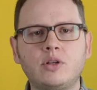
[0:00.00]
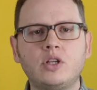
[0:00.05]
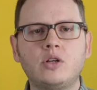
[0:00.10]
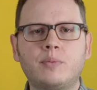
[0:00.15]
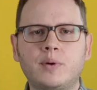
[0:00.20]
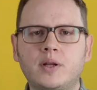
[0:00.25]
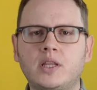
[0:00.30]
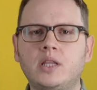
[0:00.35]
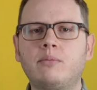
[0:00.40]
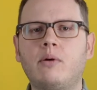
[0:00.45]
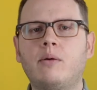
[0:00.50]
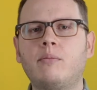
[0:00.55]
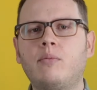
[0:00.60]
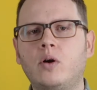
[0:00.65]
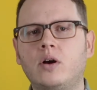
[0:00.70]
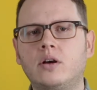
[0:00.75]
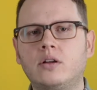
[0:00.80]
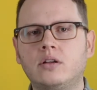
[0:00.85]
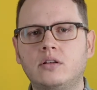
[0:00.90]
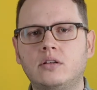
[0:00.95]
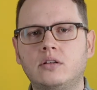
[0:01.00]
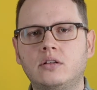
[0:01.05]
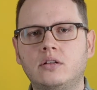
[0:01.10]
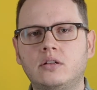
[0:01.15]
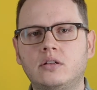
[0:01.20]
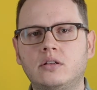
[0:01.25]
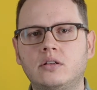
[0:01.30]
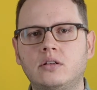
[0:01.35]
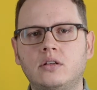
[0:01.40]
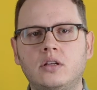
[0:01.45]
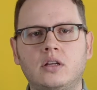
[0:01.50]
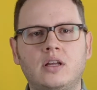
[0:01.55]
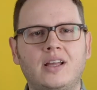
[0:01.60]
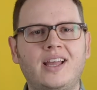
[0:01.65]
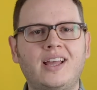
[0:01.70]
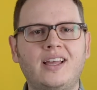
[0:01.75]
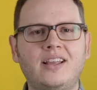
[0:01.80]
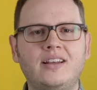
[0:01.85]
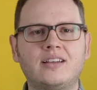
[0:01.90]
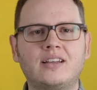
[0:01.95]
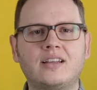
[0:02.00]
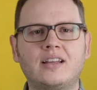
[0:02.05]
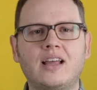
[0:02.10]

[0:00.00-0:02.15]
when you bring them on board? And